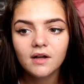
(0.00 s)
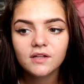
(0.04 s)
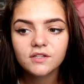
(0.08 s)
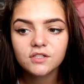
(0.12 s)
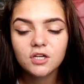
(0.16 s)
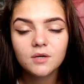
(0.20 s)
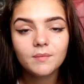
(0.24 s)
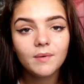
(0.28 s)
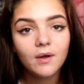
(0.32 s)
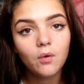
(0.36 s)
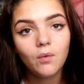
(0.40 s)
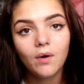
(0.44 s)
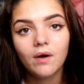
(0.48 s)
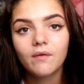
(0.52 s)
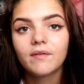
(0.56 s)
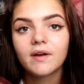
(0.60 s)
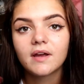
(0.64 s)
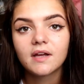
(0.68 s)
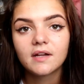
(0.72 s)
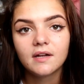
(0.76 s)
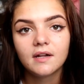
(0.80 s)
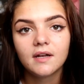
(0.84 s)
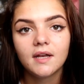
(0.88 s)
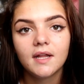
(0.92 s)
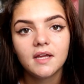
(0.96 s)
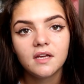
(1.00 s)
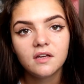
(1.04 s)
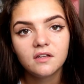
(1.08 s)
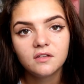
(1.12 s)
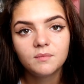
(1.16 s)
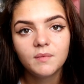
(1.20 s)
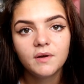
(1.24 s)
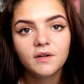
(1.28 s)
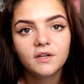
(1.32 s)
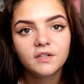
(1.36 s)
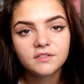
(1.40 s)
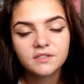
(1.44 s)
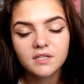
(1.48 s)
I had to go back quite regularly because
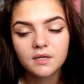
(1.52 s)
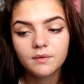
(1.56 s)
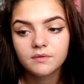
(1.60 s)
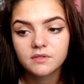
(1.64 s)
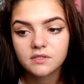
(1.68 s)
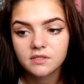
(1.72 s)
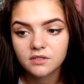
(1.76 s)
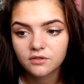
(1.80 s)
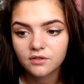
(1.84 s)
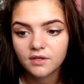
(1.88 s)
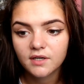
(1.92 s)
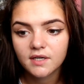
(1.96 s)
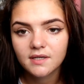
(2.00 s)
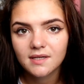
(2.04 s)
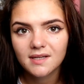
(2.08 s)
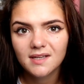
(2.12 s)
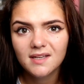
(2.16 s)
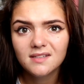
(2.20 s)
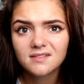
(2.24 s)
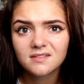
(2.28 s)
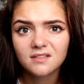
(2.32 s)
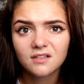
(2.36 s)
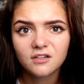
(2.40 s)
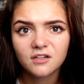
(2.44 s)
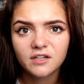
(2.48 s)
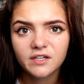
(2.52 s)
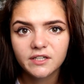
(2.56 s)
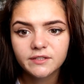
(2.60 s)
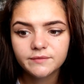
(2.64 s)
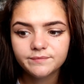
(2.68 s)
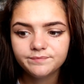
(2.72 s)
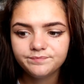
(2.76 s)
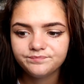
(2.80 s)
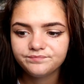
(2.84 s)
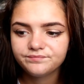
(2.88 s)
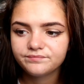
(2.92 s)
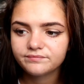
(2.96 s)
my eyesight wasn't great. It isn't great.